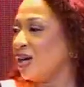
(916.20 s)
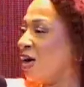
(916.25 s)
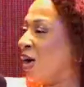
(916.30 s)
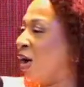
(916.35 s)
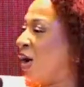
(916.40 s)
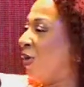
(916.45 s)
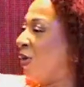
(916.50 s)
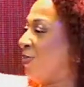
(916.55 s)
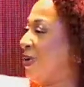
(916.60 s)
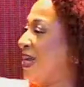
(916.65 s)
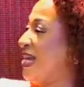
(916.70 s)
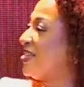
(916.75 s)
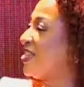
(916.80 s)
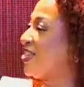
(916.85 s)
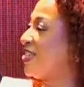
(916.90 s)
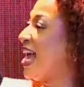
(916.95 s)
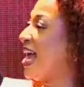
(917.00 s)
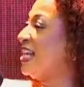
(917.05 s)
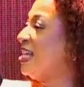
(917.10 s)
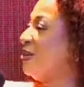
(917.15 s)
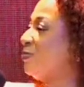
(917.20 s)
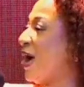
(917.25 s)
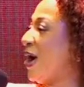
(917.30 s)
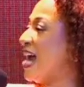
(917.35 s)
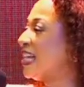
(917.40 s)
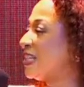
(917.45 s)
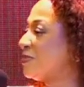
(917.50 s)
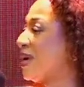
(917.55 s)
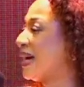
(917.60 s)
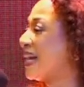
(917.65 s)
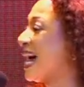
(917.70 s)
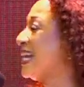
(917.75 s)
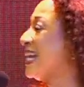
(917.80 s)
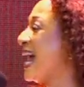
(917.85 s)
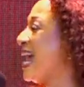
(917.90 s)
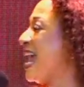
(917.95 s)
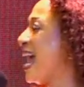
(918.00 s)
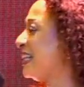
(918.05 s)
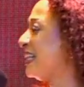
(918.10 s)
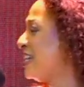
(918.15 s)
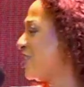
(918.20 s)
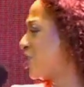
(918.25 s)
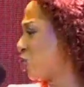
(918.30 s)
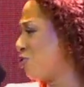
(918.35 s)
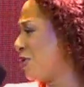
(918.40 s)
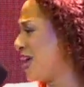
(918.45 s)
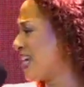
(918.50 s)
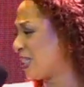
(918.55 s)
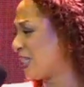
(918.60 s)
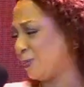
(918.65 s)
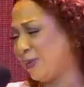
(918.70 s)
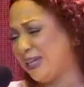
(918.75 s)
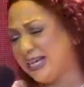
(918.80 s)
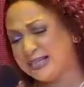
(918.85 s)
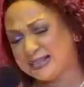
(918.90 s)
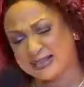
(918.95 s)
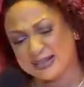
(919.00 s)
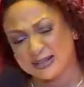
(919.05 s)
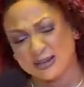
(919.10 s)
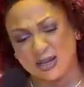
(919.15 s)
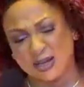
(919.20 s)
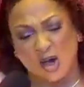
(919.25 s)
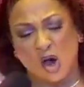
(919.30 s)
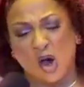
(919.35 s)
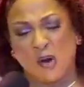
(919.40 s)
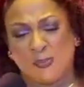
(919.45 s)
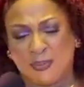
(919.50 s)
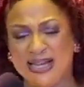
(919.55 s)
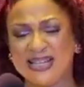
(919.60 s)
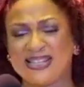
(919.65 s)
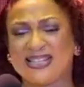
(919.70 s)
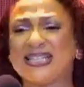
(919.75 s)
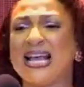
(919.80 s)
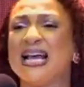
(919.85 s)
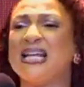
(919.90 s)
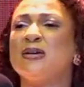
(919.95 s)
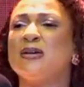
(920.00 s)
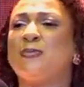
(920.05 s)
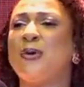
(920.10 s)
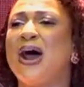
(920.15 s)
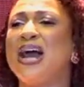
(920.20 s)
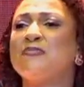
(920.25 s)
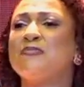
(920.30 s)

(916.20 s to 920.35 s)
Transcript: Please celebrate. Can I hear the strings, please? Please celebrate my